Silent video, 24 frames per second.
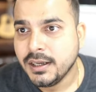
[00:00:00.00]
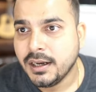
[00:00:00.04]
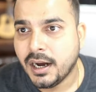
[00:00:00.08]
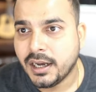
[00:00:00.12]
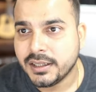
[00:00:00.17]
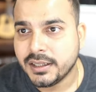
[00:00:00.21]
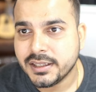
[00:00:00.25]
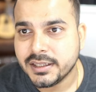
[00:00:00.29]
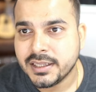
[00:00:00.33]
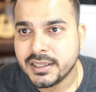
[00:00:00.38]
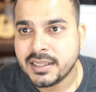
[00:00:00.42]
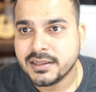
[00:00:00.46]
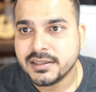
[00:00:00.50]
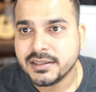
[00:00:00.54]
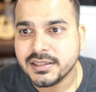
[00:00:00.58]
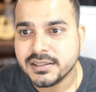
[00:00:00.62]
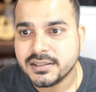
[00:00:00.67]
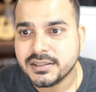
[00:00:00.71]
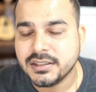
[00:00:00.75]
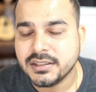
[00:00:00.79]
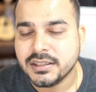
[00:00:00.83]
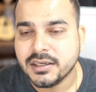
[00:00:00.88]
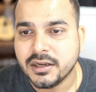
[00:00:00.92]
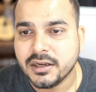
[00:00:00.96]
Other than
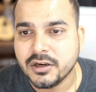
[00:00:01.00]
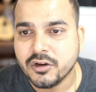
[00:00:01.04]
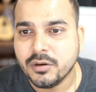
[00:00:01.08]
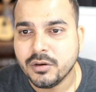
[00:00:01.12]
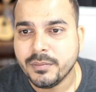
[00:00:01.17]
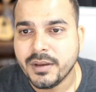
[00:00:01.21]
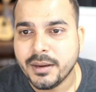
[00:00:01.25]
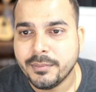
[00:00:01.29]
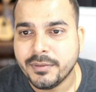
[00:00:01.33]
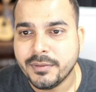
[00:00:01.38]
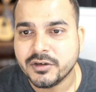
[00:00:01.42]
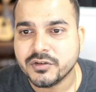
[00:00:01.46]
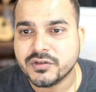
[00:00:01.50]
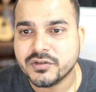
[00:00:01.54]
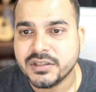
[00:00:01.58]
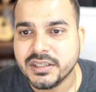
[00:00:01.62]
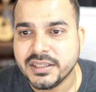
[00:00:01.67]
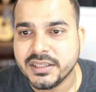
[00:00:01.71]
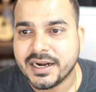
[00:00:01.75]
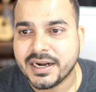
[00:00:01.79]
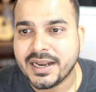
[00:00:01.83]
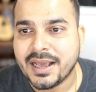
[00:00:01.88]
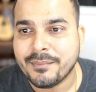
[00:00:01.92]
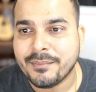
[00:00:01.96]
this, here you'll be able to see
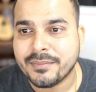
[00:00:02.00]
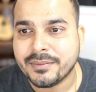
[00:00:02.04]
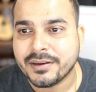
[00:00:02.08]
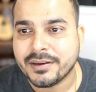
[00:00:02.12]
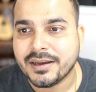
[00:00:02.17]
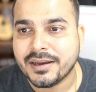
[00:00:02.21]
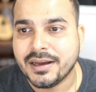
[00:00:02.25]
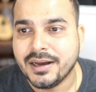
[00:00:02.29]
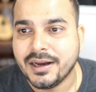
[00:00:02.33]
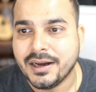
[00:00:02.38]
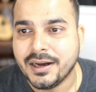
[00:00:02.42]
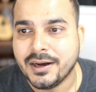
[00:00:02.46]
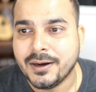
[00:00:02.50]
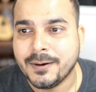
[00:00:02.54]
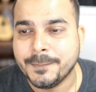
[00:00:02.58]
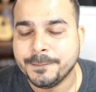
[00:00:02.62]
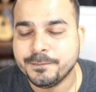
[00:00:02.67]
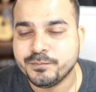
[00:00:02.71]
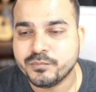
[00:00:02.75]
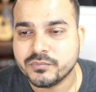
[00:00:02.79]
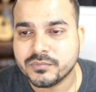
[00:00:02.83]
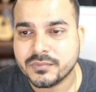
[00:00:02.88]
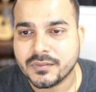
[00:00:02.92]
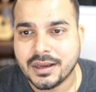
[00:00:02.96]
that I'm uh,
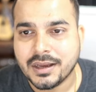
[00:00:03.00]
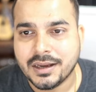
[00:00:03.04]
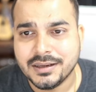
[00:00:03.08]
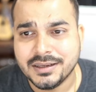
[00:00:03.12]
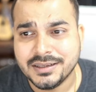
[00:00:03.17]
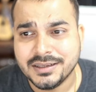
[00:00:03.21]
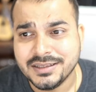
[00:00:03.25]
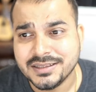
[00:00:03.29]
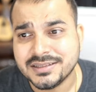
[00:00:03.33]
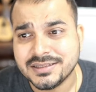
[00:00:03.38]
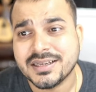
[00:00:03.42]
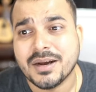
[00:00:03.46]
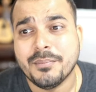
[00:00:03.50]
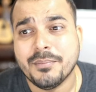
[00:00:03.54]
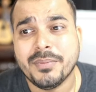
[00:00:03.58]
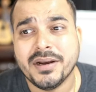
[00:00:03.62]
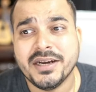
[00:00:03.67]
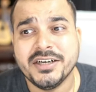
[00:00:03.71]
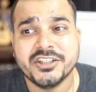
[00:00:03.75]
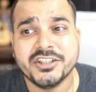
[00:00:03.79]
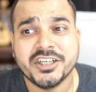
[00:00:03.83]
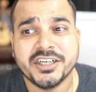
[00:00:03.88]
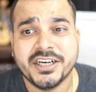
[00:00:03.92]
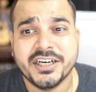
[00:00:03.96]
in this
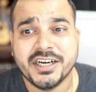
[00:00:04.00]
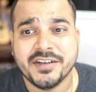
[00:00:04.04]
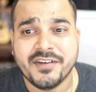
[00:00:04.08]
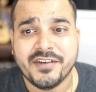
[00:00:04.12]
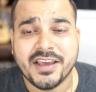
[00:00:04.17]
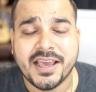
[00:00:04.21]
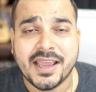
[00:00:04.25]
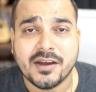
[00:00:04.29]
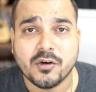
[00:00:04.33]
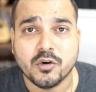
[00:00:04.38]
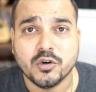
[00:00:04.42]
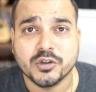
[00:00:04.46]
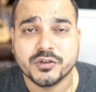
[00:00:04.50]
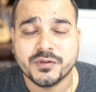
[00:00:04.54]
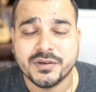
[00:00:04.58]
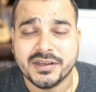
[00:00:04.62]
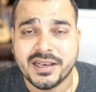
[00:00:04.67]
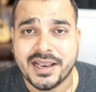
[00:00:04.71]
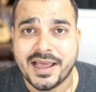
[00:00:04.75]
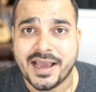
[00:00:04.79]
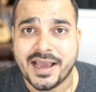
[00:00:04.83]
complete generative AI course with